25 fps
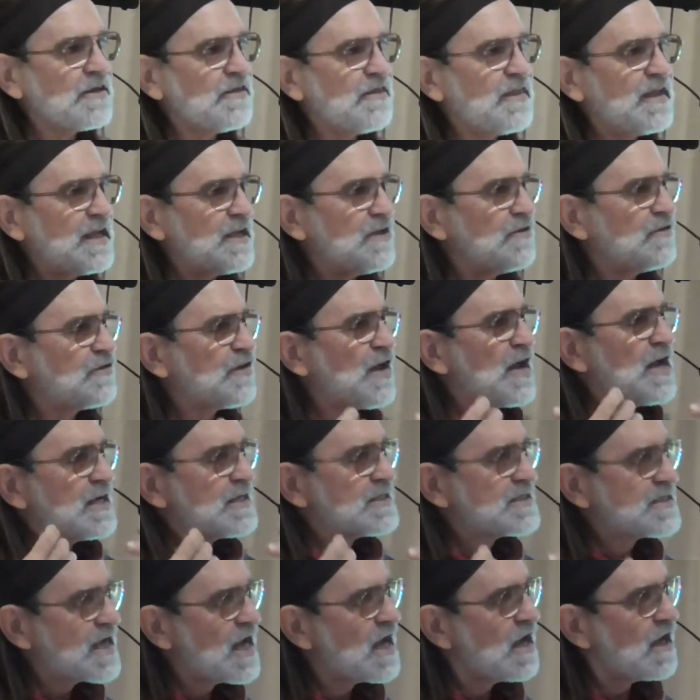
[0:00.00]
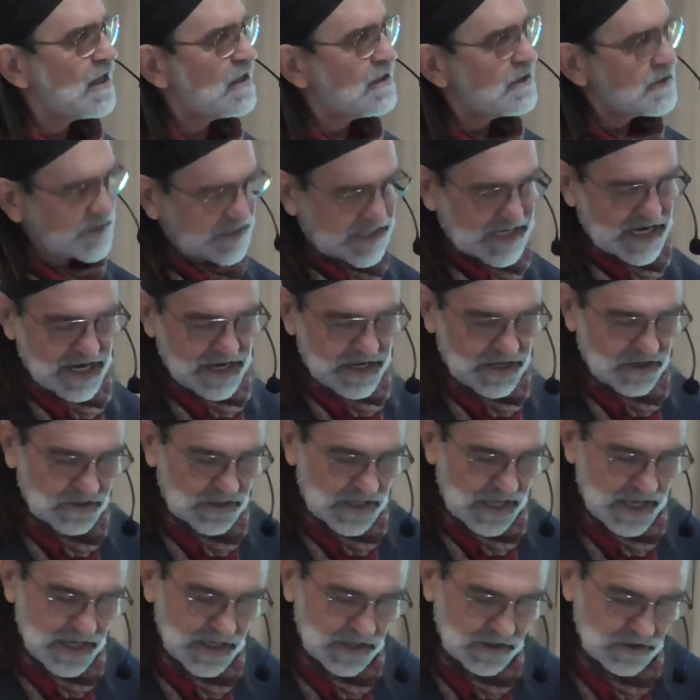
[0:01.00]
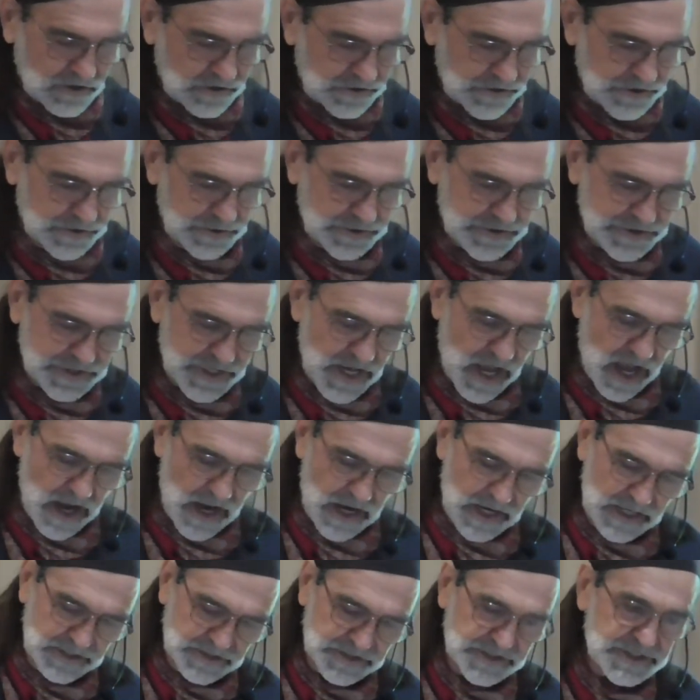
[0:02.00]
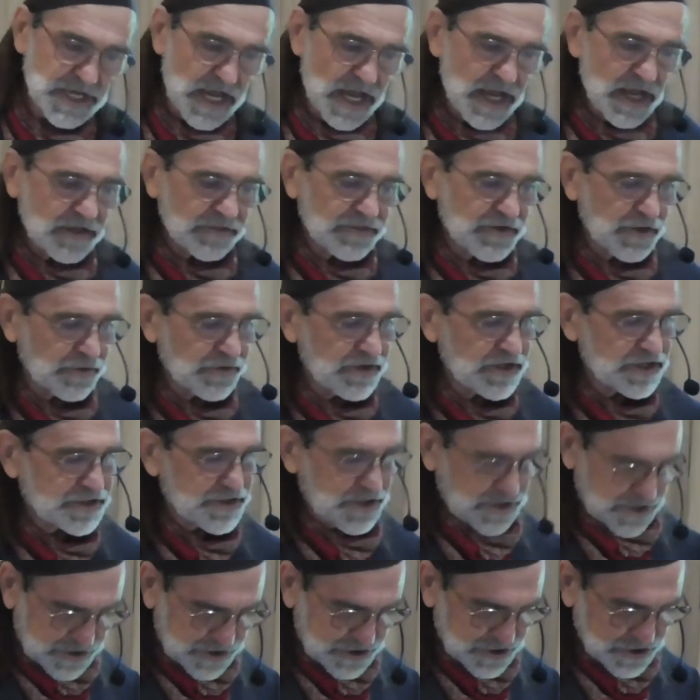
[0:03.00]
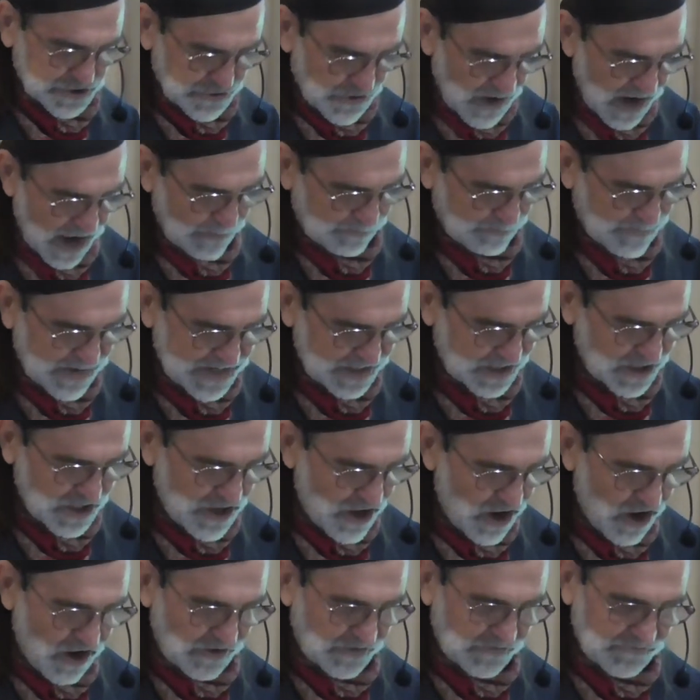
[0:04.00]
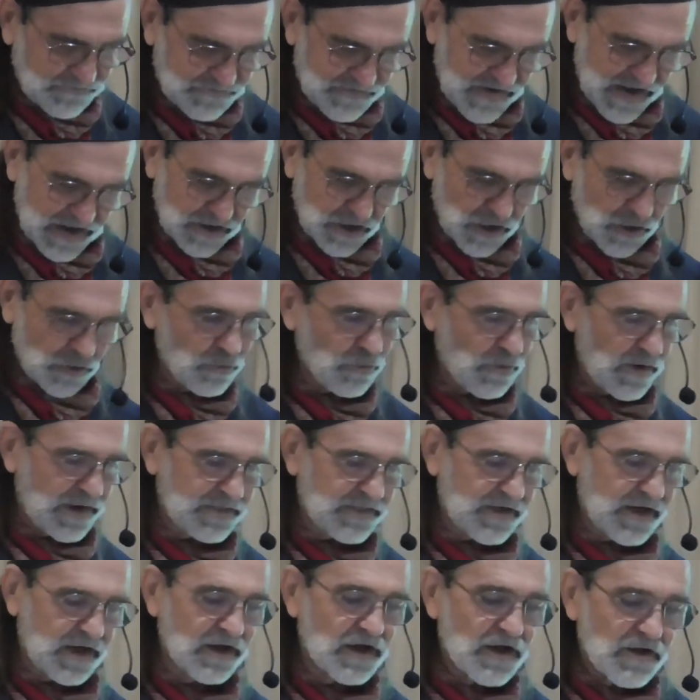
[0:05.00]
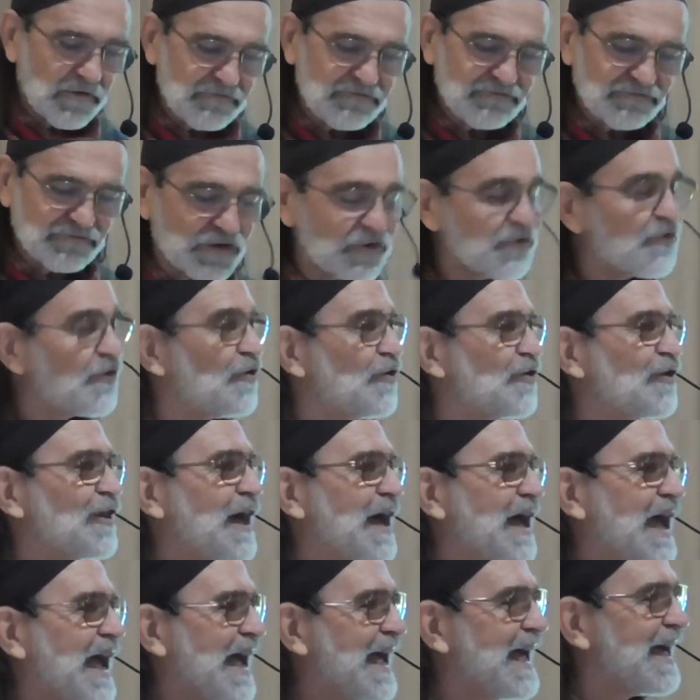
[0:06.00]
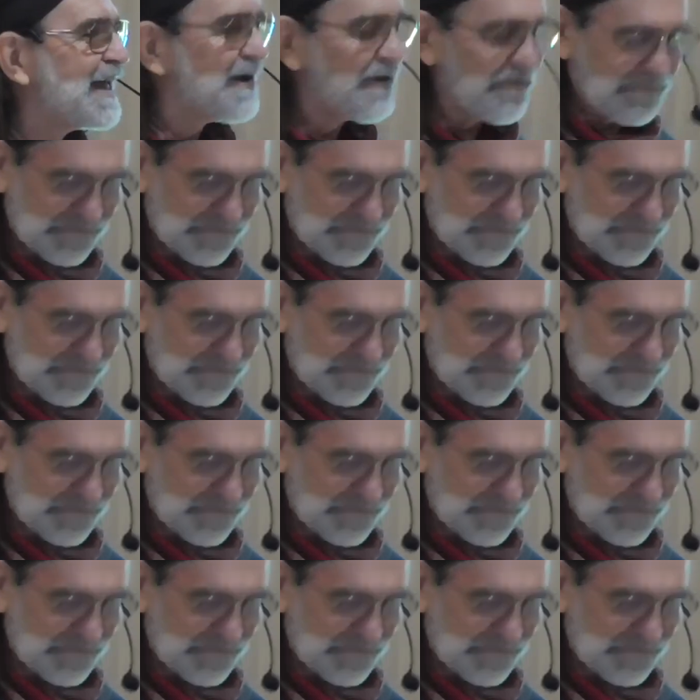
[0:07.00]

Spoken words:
these telltale elder signs, there is a strapping young fellow with a full head of